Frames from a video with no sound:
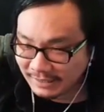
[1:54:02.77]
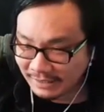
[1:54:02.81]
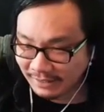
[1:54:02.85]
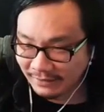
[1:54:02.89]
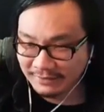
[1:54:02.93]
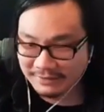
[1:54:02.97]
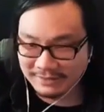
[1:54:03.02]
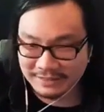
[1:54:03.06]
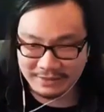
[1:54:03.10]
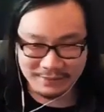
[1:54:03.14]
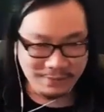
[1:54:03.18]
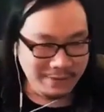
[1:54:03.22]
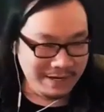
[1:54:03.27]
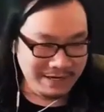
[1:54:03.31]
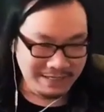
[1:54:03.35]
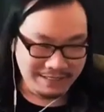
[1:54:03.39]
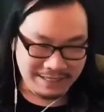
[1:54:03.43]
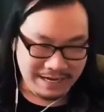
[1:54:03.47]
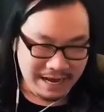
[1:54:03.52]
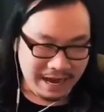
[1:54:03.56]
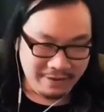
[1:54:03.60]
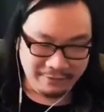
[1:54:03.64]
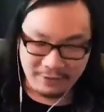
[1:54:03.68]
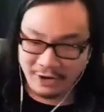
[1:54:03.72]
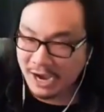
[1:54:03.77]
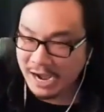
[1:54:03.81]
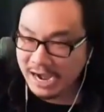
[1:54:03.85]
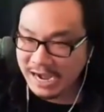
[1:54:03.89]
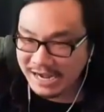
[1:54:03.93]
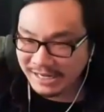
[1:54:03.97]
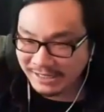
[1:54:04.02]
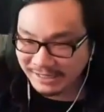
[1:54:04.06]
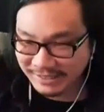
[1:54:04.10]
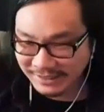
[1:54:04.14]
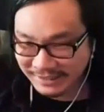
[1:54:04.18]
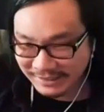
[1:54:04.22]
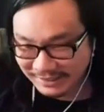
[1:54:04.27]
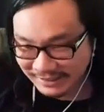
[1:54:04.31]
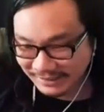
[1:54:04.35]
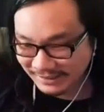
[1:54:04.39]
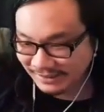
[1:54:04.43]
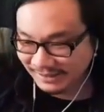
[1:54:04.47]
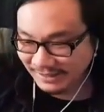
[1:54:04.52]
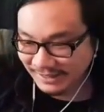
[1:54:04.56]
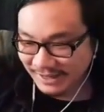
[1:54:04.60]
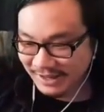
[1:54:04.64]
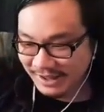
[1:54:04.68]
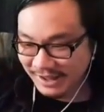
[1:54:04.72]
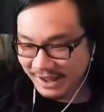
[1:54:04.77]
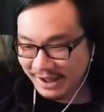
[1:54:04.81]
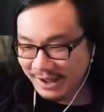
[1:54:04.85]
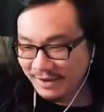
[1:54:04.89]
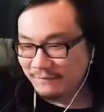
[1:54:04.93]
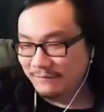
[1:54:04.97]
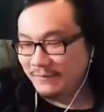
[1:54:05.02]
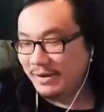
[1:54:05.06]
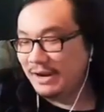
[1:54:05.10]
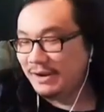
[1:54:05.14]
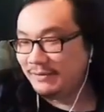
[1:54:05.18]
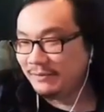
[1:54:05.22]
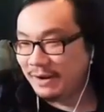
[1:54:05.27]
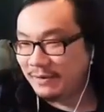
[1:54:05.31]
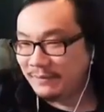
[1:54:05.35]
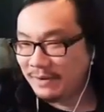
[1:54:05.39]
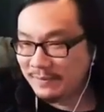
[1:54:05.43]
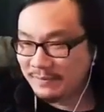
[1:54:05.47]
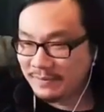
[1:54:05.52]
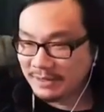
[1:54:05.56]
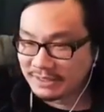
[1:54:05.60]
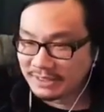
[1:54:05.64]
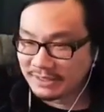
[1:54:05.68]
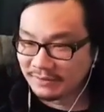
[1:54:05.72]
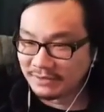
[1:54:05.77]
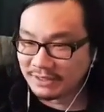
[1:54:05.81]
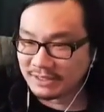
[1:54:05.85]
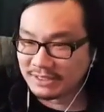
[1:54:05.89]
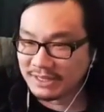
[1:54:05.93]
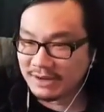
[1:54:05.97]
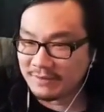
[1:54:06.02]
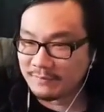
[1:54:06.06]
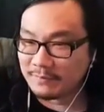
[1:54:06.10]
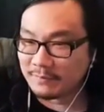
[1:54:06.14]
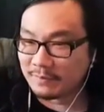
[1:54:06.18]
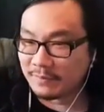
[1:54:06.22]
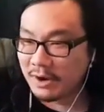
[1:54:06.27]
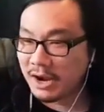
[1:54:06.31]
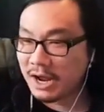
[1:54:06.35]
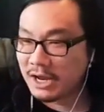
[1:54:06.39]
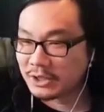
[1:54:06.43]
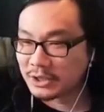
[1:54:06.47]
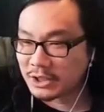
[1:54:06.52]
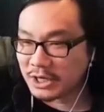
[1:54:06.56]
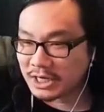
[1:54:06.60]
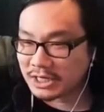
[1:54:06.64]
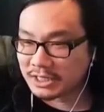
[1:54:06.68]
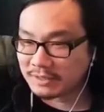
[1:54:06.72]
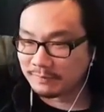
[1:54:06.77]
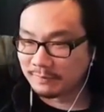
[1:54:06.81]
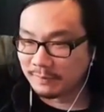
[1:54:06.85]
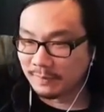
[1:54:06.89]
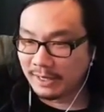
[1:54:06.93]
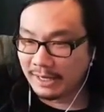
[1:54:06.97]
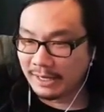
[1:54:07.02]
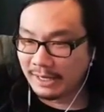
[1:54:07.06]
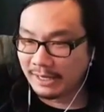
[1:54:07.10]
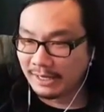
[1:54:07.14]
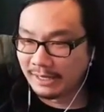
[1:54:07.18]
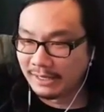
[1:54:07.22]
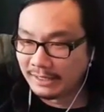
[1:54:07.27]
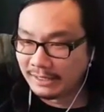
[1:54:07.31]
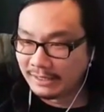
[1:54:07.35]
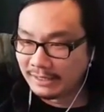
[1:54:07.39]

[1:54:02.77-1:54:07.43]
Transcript: I was like, wait, have I? I might, I might be in some of the same projects, but